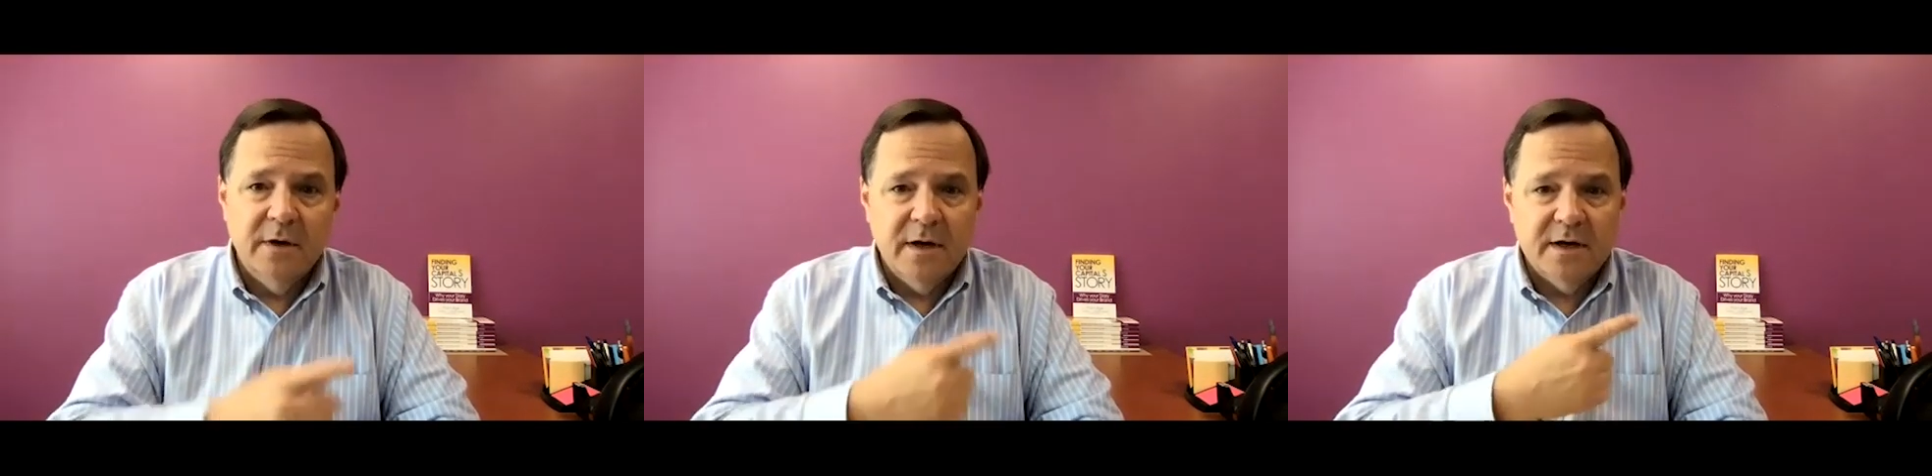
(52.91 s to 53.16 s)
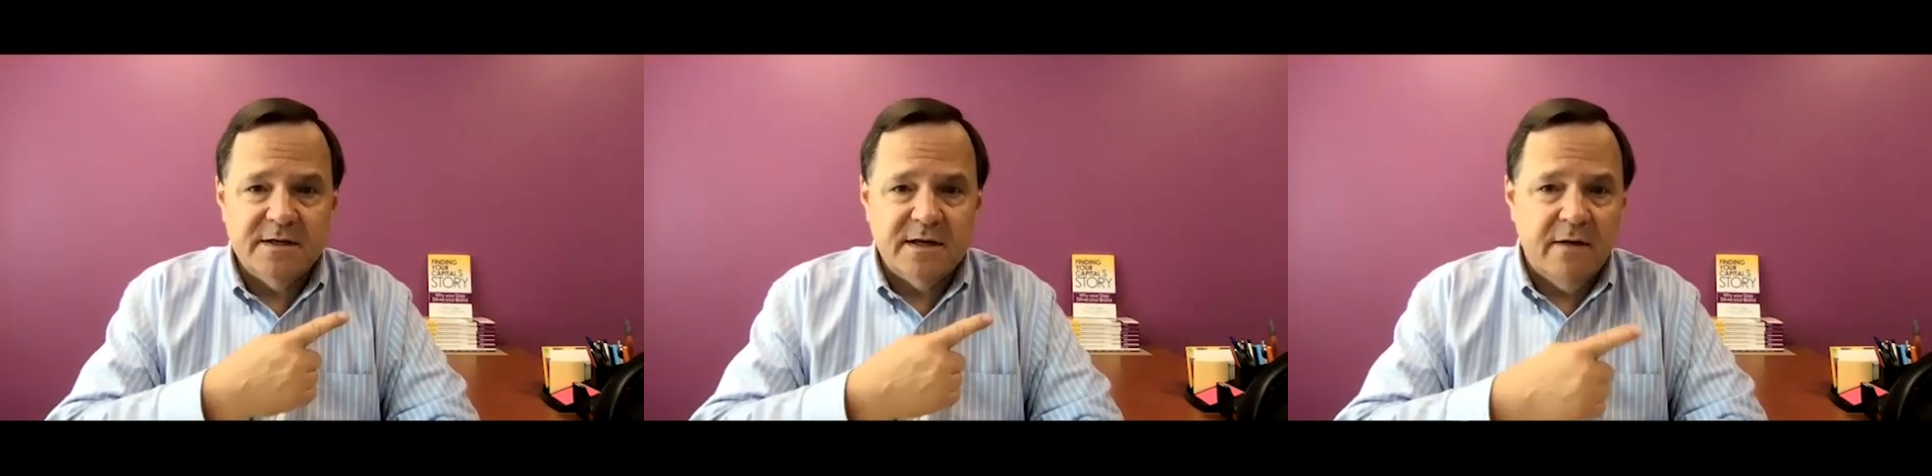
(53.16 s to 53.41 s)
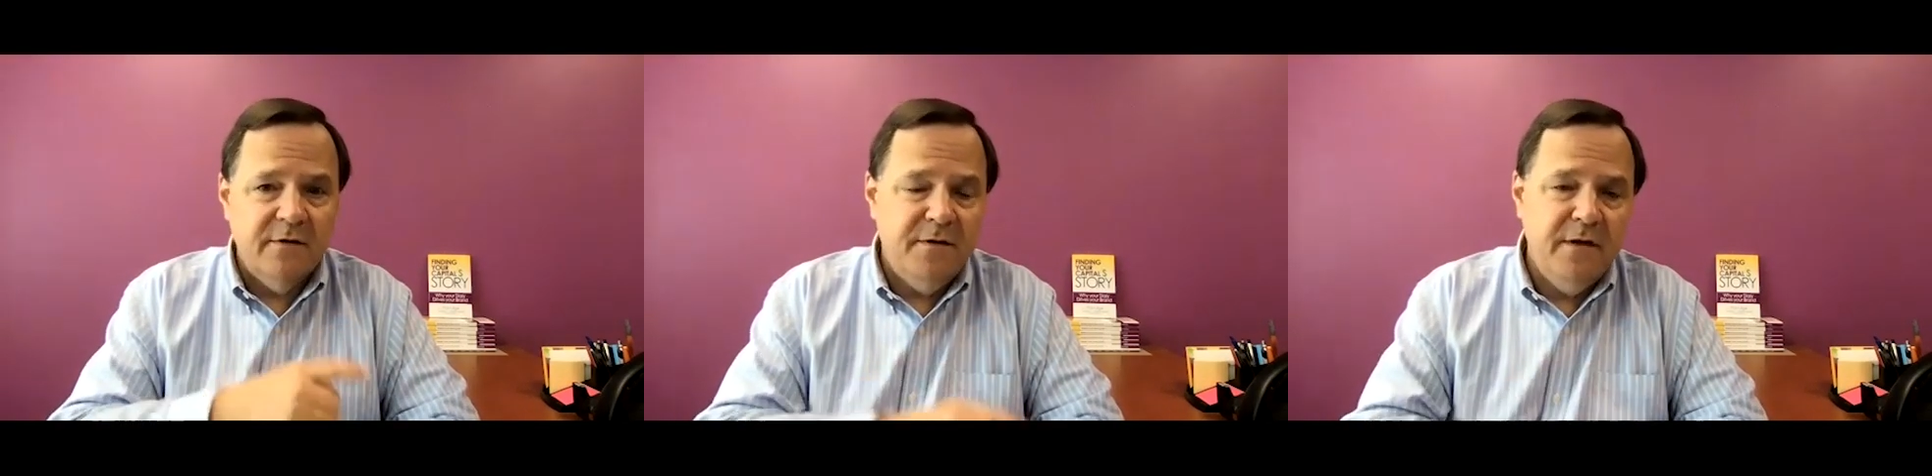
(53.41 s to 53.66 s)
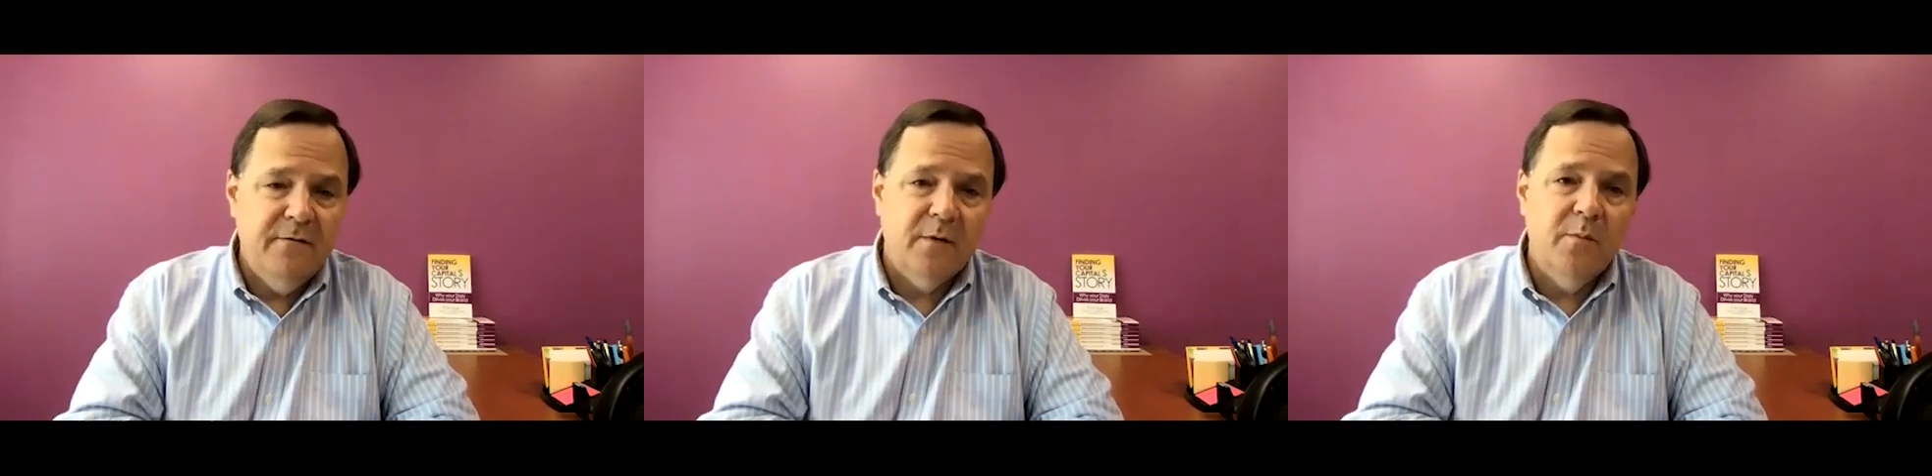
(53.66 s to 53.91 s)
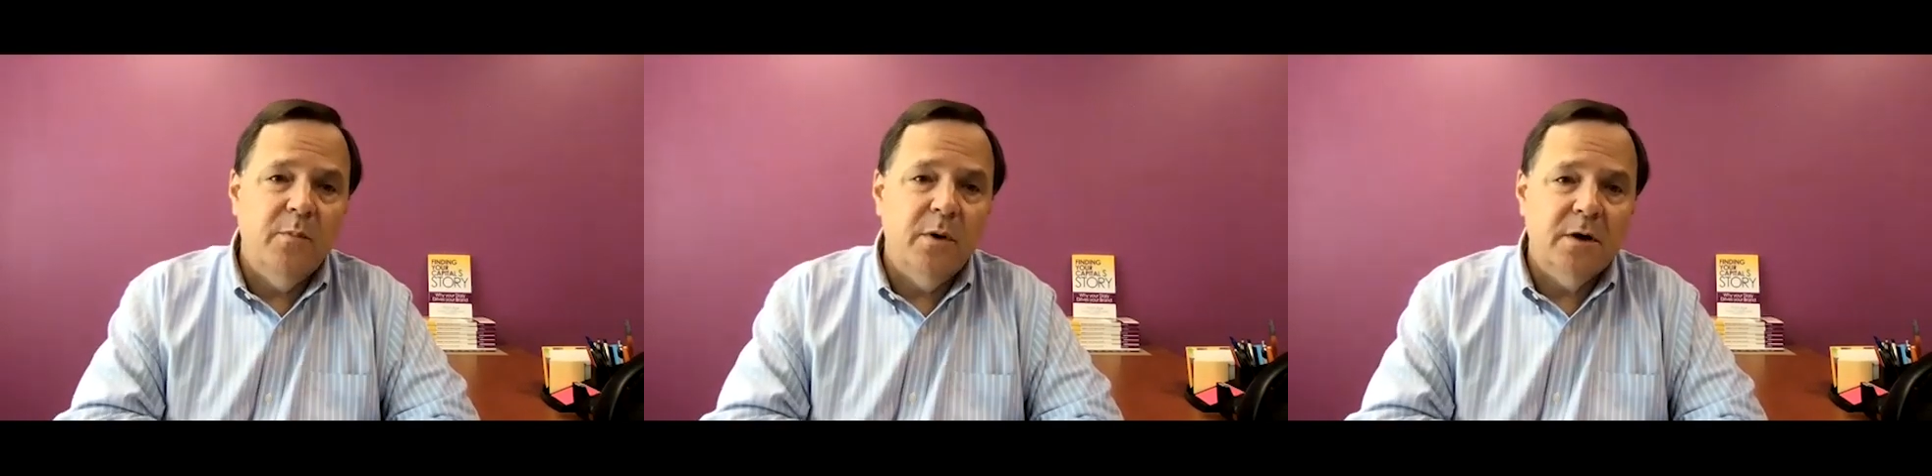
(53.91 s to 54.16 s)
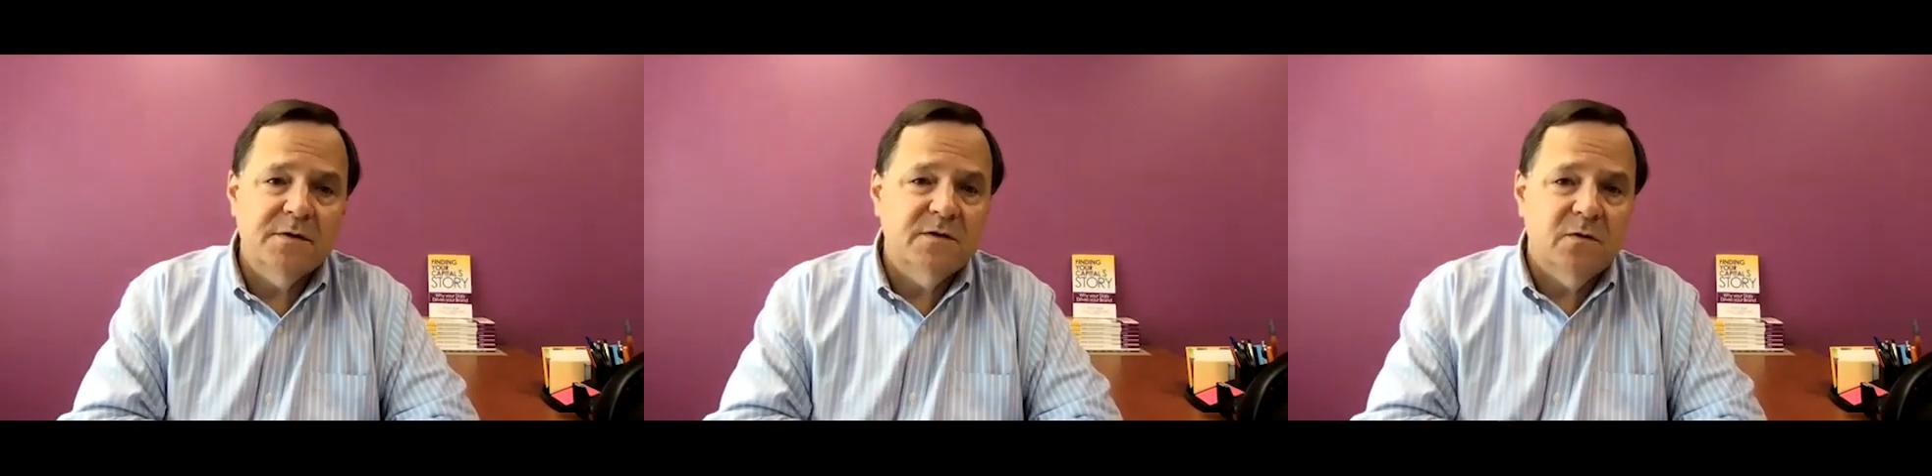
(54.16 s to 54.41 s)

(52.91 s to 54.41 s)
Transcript: It's everything from books